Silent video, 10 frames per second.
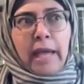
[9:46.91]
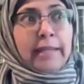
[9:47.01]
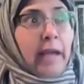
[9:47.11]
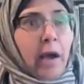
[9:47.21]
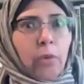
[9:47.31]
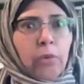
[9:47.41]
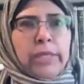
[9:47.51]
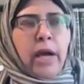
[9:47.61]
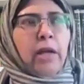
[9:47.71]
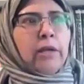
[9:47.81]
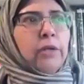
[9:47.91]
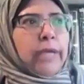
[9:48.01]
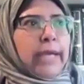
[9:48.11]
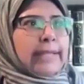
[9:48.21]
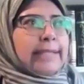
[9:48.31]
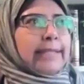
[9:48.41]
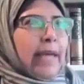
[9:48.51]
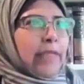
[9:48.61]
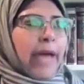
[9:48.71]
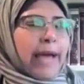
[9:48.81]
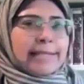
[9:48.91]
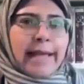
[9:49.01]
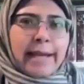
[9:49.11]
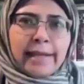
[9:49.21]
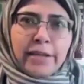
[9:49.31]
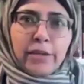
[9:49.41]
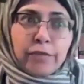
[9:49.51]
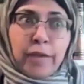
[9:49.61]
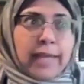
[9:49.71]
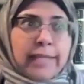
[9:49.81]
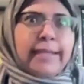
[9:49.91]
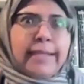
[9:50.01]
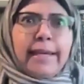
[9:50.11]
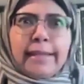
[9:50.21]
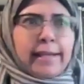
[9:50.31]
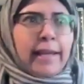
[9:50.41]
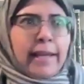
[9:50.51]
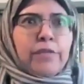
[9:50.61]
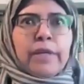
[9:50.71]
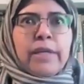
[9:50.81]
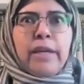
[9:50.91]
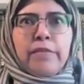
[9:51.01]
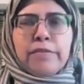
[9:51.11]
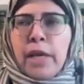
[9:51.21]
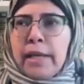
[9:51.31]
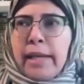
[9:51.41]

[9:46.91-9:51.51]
And the awliya looking at death as that kind of a hadiyah, that kind of a gift,